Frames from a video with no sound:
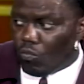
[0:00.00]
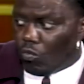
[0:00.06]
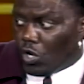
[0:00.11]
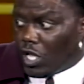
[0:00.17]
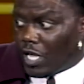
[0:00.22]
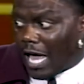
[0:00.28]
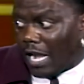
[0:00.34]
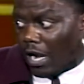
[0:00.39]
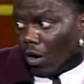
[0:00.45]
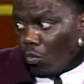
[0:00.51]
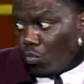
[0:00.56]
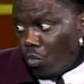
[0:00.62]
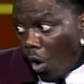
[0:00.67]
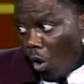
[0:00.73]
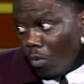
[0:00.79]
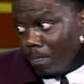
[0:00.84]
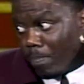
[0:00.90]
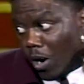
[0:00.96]
When he got a
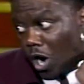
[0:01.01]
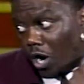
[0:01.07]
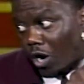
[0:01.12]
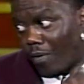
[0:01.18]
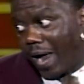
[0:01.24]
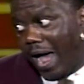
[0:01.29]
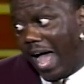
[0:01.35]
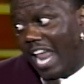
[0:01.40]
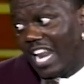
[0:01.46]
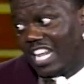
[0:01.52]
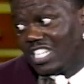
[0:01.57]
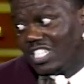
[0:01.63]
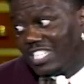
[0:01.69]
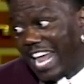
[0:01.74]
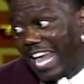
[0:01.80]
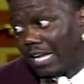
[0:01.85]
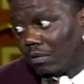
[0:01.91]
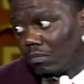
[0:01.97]
rope burn around his
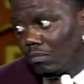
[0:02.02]
neck,